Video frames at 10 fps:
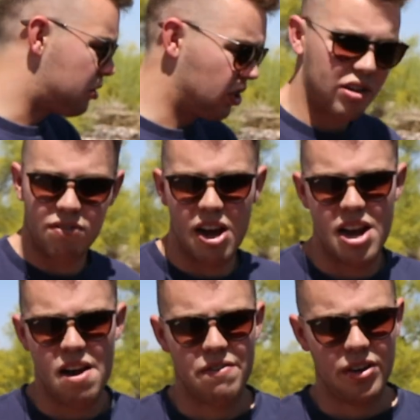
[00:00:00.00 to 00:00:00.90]
sure I can
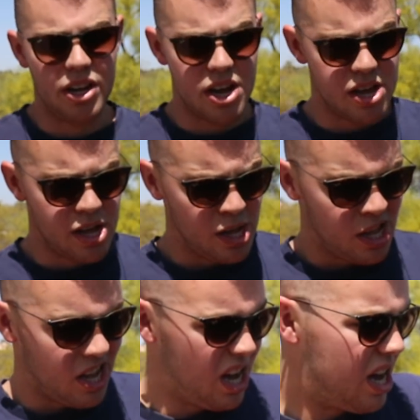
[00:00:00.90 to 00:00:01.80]
find out for you.
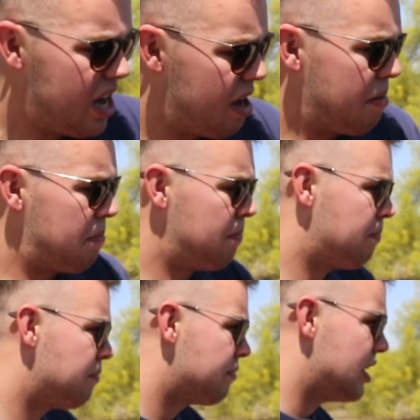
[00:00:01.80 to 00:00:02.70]
And
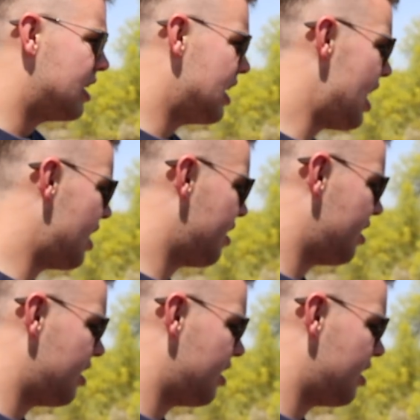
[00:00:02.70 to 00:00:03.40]
yeah.